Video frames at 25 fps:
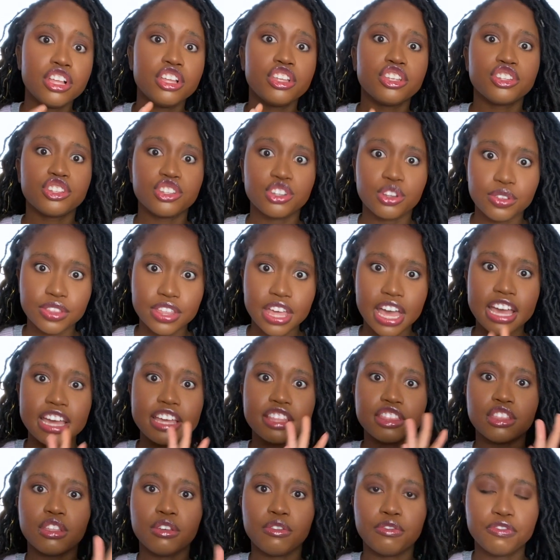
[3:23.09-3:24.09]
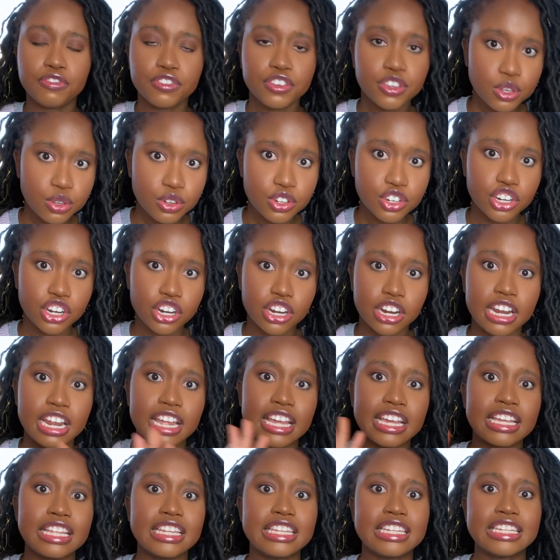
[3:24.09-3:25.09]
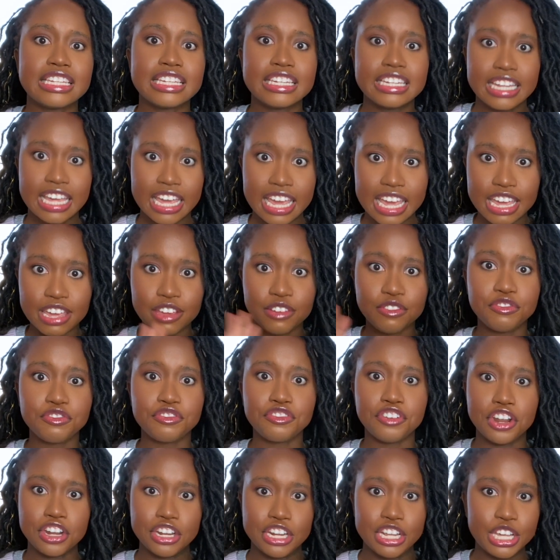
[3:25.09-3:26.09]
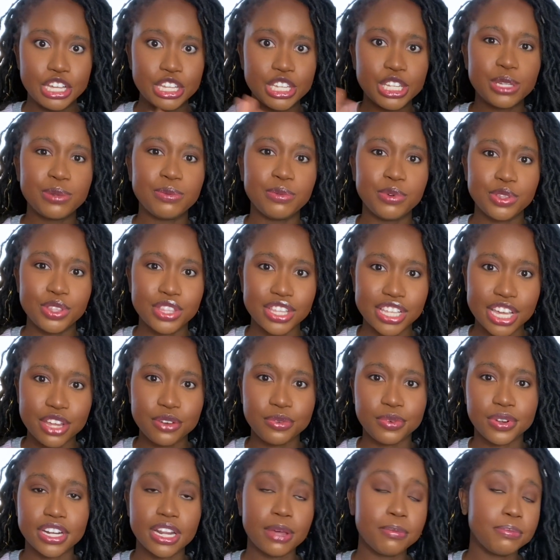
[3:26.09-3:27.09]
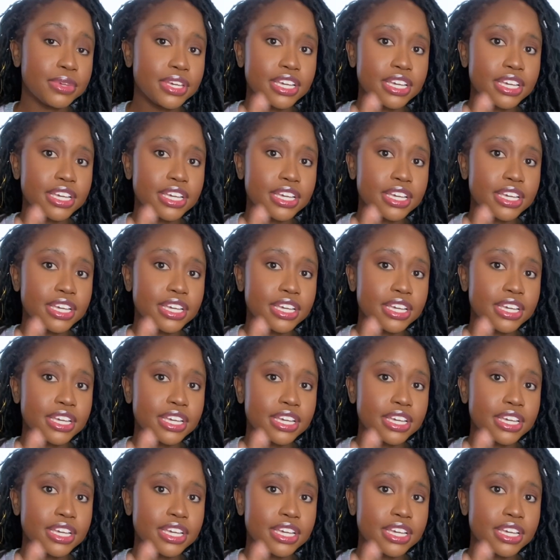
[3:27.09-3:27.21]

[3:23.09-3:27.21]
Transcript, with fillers: so that in the future it can stay running smoothly and whatnot,